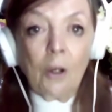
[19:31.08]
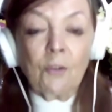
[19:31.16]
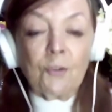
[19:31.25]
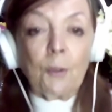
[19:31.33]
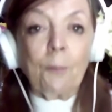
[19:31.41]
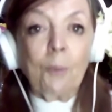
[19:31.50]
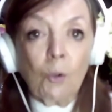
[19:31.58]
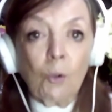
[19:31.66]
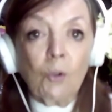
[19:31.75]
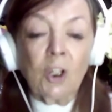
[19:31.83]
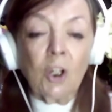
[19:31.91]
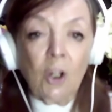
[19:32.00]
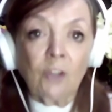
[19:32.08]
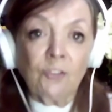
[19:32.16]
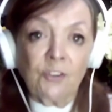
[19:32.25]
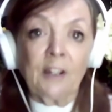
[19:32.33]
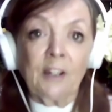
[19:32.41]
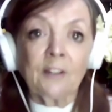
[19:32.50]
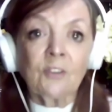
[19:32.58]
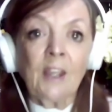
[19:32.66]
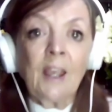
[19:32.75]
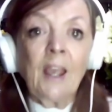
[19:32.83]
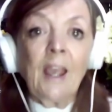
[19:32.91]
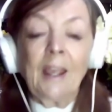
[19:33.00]
is appalling conduct
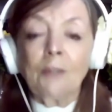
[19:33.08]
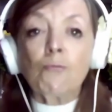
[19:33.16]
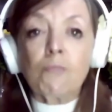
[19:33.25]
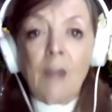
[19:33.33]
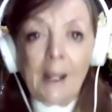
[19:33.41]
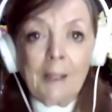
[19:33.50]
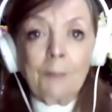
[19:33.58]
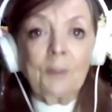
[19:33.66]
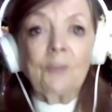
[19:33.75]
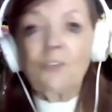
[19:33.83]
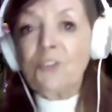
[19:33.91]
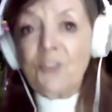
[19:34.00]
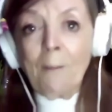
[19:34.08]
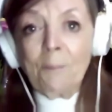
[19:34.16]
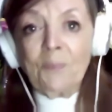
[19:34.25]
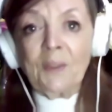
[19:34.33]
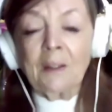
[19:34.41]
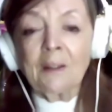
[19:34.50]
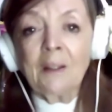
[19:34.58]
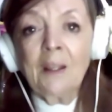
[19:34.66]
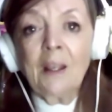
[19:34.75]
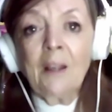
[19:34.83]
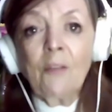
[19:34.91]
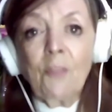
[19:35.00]
and rape is something
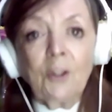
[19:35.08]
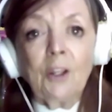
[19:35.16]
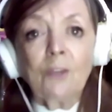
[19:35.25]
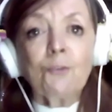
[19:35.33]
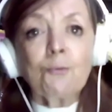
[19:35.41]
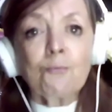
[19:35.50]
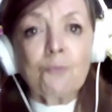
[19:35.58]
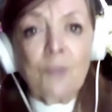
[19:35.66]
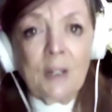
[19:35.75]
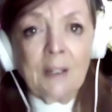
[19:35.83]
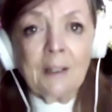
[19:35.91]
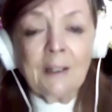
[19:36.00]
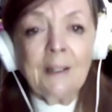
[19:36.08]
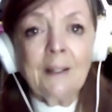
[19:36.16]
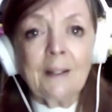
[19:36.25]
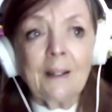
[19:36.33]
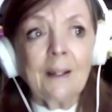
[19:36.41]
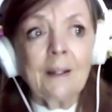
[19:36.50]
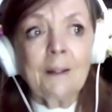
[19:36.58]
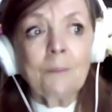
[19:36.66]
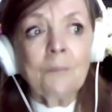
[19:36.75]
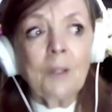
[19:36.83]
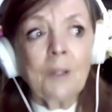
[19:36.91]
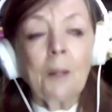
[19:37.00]
that is really
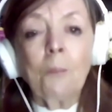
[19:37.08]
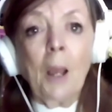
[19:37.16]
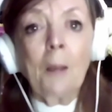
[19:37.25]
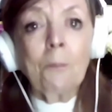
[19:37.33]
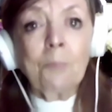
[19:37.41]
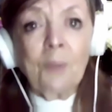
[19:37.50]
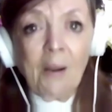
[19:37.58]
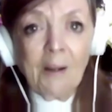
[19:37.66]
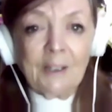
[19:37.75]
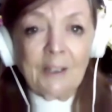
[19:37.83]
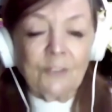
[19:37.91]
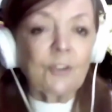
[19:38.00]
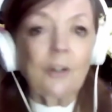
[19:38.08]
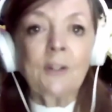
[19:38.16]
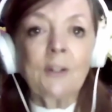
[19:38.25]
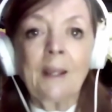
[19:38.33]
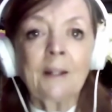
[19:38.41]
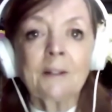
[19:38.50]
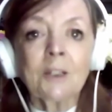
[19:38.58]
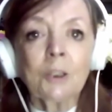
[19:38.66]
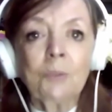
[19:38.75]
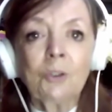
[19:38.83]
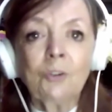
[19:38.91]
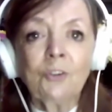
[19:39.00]
um, a, a, blight on our
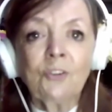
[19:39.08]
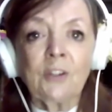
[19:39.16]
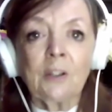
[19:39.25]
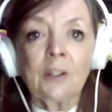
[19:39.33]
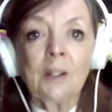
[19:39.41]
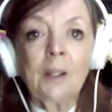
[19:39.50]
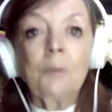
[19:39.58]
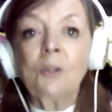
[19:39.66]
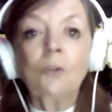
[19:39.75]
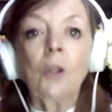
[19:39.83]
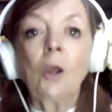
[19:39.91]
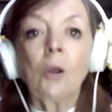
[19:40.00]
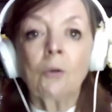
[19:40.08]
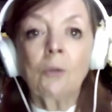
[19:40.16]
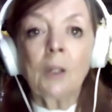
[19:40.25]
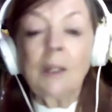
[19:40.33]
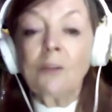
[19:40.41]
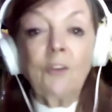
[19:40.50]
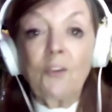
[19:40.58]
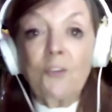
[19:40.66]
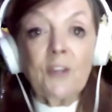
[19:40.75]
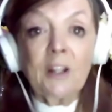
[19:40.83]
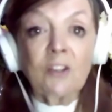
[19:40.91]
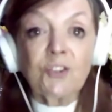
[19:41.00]
community. But no, he
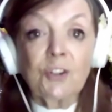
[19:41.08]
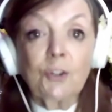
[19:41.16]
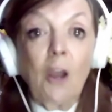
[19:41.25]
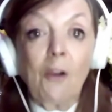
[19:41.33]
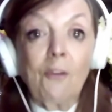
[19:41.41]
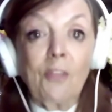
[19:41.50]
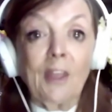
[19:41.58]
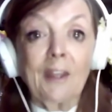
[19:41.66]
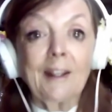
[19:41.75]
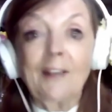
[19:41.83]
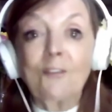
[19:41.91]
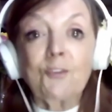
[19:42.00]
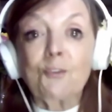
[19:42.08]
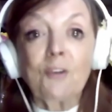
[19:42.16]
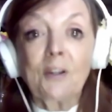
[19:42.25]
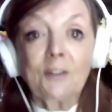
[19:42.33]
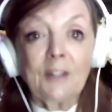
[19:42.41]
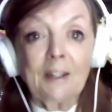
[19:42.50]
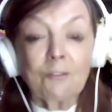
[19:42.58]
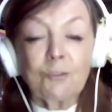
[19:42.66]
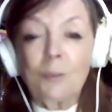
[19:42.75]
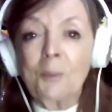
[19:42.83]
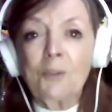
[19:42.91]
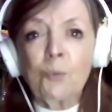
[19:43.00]
doesn't actually know that. He has to find out
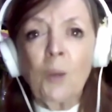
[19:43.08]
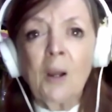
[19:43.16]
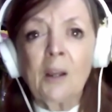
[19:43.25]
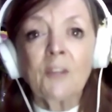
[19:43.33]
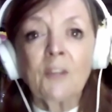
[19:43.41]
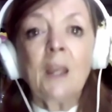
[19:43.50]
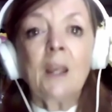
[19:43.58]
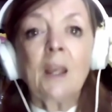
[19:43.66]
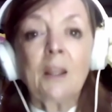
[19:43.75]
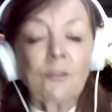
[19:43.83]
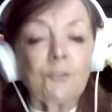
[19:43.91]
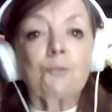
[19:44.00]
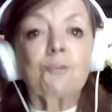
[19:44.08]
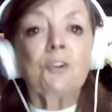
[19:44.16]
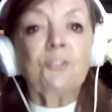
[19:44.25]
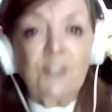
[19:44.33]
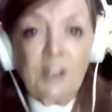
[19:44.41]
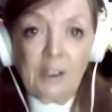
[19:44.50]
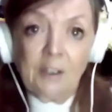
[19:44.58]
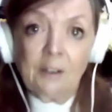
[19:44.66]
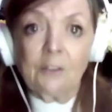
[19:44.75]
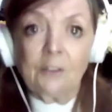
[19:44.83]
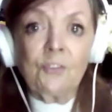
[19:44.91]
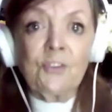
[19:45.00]
from his wife. It's
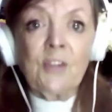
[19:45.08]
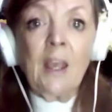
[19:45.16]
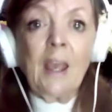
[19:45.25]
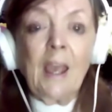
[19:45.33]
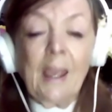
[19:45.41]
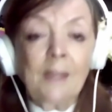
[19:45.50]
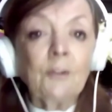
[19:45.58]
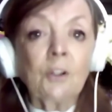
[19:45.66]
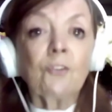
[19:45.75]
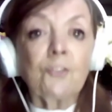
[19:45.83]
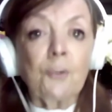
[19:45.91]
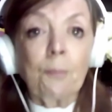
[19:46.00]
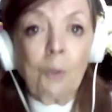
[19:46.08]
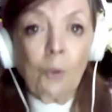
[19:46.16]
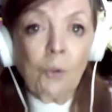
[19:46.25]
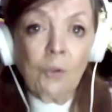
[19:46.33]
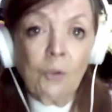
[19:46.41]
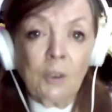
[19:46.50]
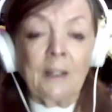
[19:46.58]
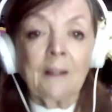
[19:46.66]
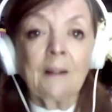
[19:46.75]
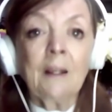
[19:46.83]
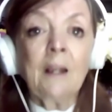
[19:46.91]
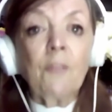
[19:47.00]
ridiculous and it's
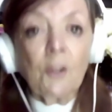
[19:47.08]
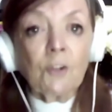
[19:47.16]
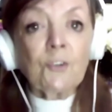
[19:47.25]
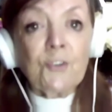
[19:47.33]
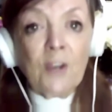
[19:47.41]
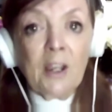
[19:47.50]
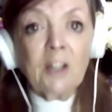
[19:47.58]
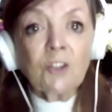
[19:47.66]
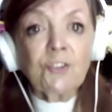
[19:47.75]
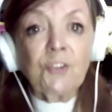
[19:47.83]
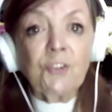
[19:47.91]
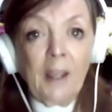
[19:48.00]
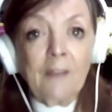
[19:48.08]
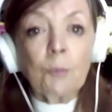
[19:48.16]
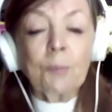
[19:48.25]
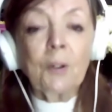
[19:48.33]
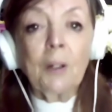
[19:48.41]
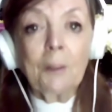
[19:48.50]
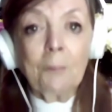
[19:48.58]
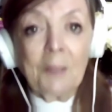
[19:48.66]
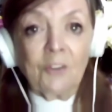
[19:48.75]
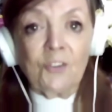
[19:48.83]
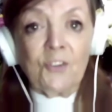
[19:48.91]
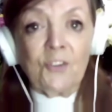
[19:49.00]
appalling that Australia should have a prime
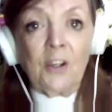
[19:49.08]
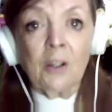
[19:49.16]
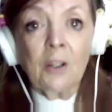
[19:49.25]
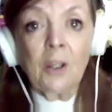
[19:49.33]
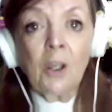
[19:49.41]
minister